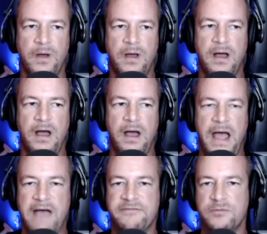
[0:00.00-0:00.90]
I
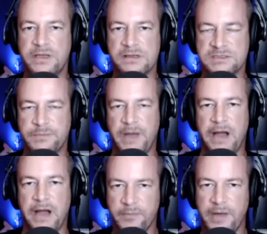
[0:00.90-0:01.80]
have to be
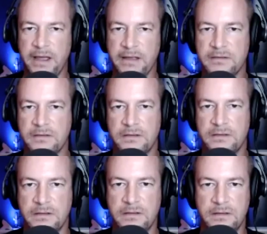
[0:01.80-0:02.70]
inspired by
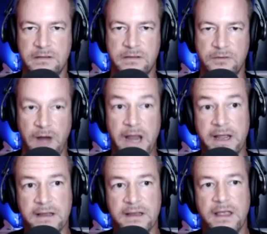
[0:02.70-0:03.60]
the
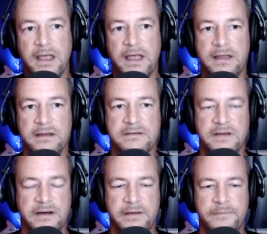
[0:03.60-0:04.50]
writing, and
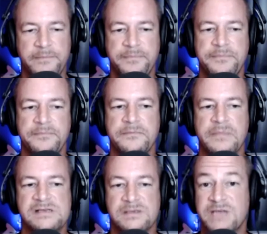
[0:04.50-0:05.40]

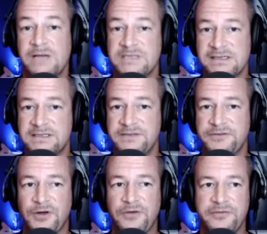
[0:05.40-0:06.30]
sometimes that's
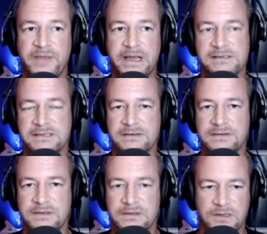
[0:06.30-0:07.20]
difficult for me to
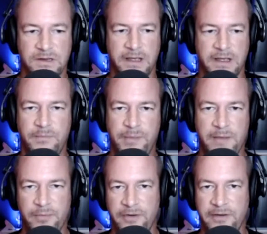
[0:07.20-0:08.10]
look at
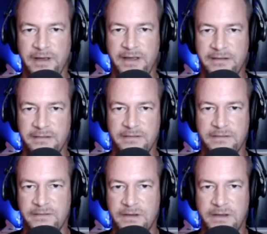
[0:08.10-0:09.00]
paper and
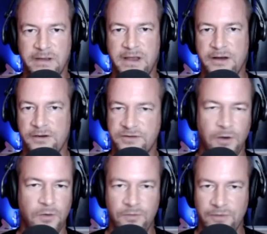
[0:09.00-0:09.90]
hear
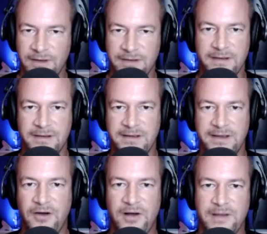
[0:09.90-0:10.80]
tone.
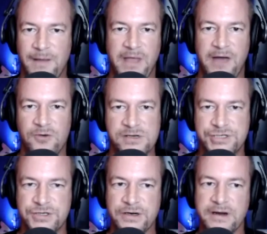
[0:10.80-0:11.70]
I'm not always
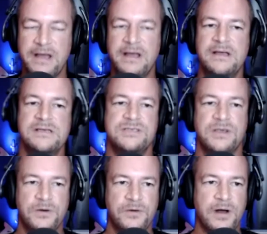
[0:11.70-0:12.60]
sure.
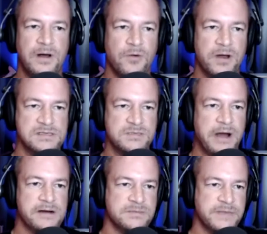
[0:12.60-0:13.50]
So what
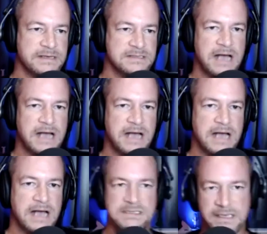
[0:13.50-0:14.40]
inspires me is actually
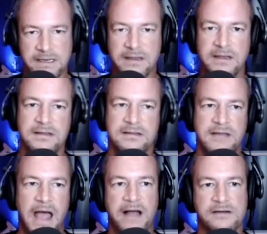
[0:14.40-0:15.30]
seeing the
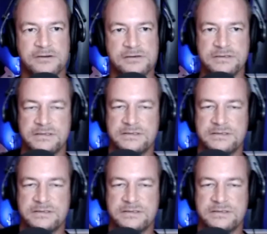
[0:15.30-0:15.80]
actors,